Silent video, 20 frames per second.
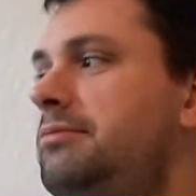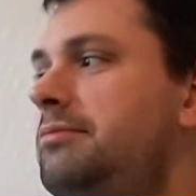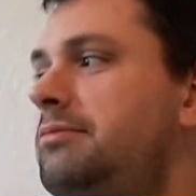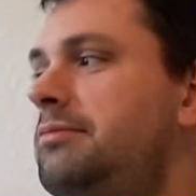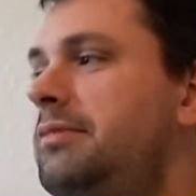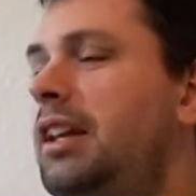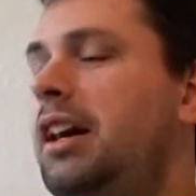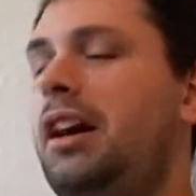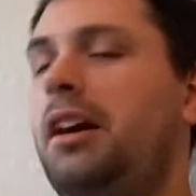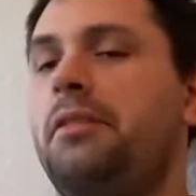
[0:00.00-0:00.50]

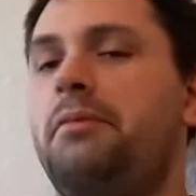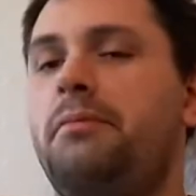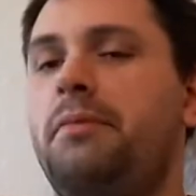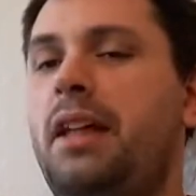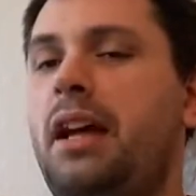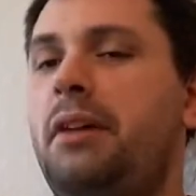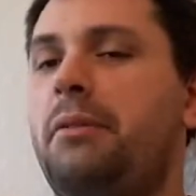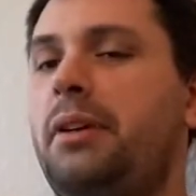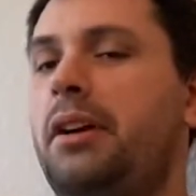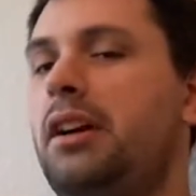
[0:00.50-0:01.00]
No,
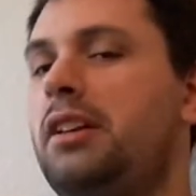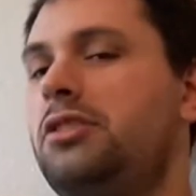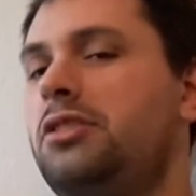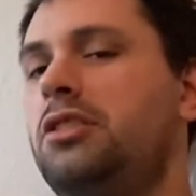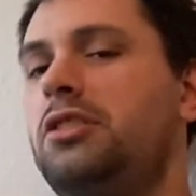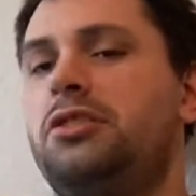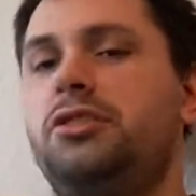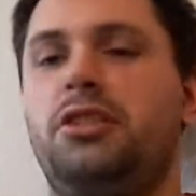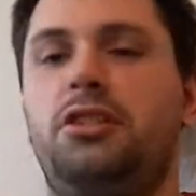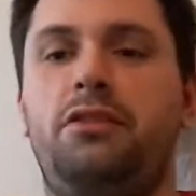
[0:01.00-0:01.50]
there we go. It's
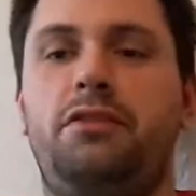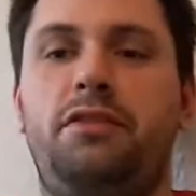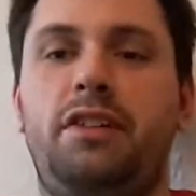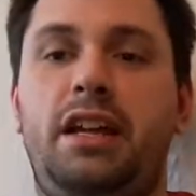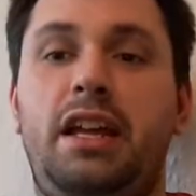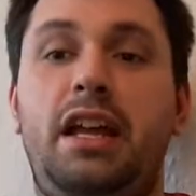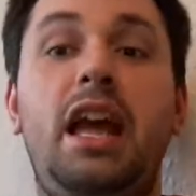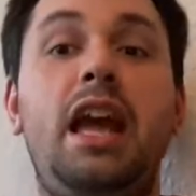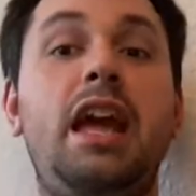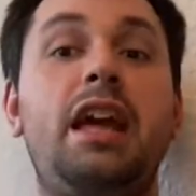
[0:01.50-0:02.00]
not 2
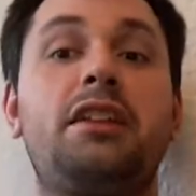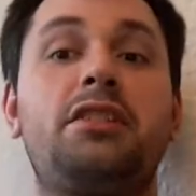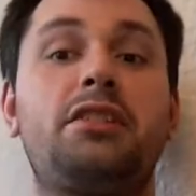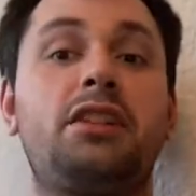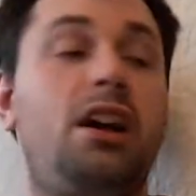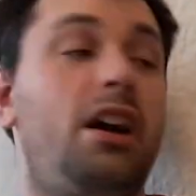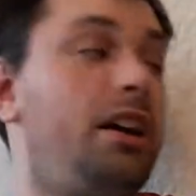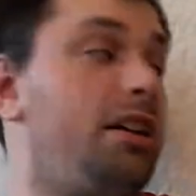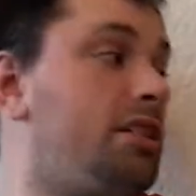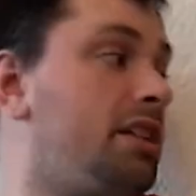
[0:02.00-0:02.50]
feet. It's
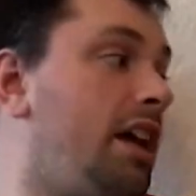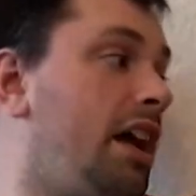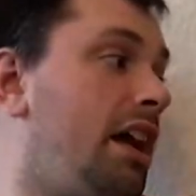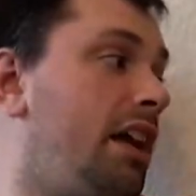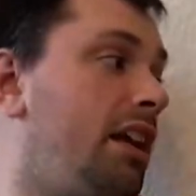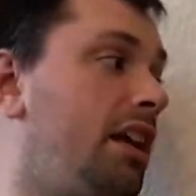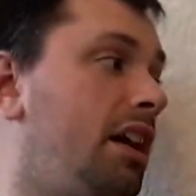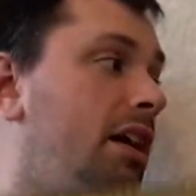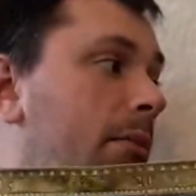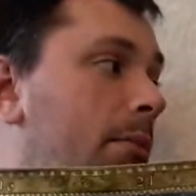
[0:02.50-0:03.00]
going to
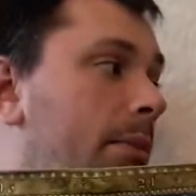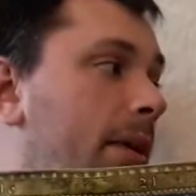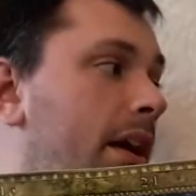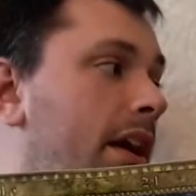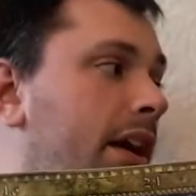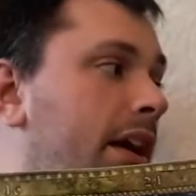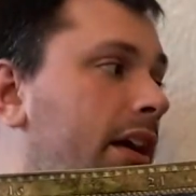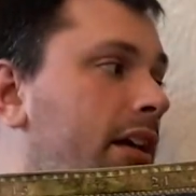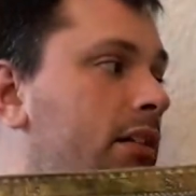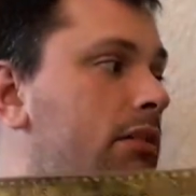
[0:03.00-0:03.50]
end up
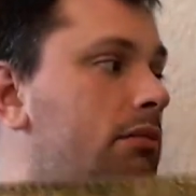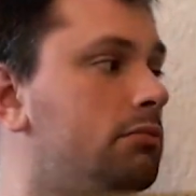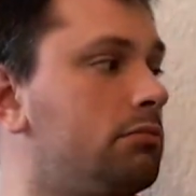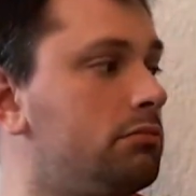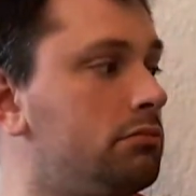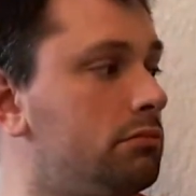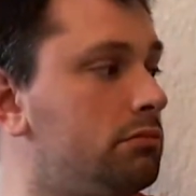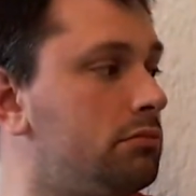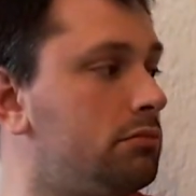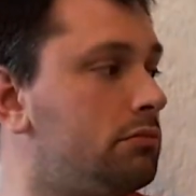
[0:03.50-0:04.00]
being,
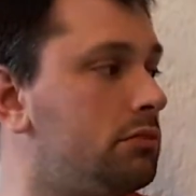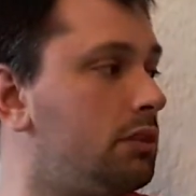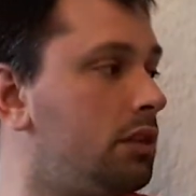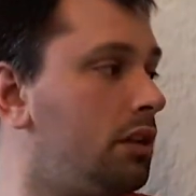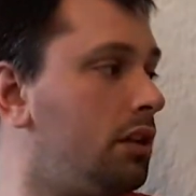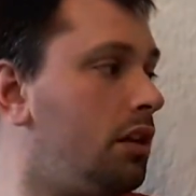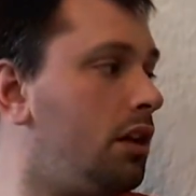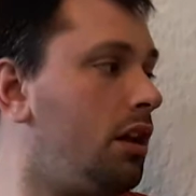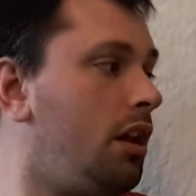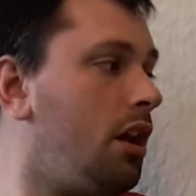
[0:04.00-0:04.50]

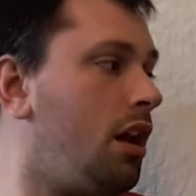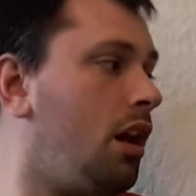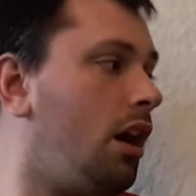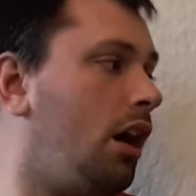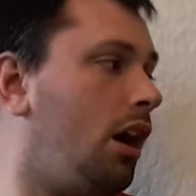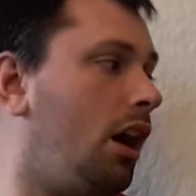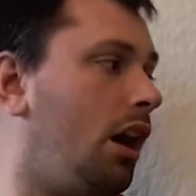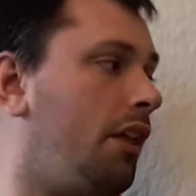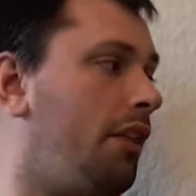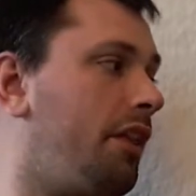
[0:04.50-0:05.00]

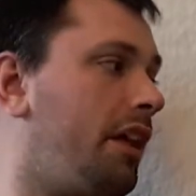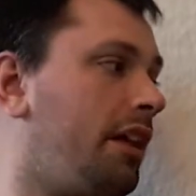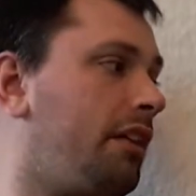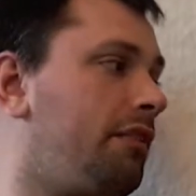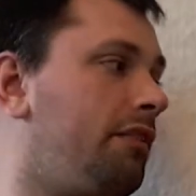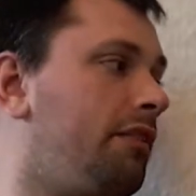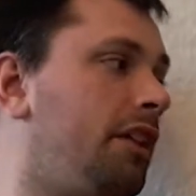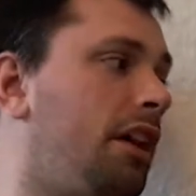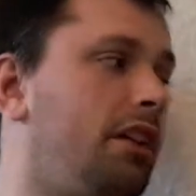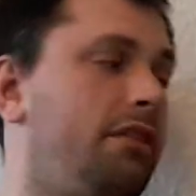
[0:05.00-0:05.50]
I think,
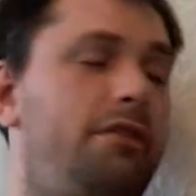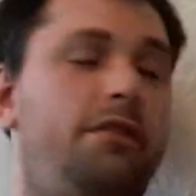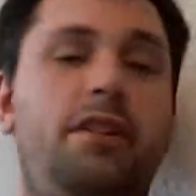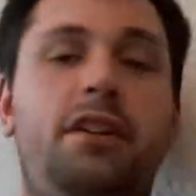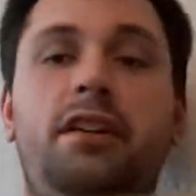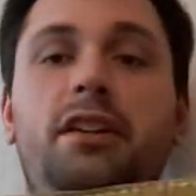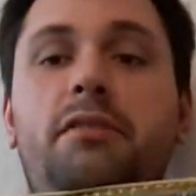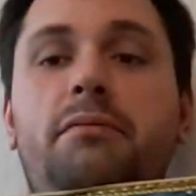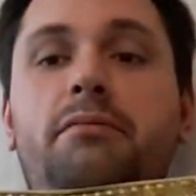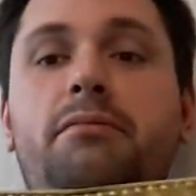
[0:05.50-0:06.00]
5
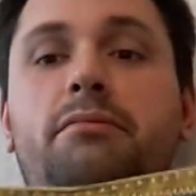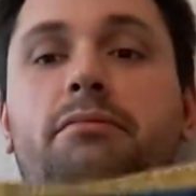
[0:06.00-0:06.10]
feet.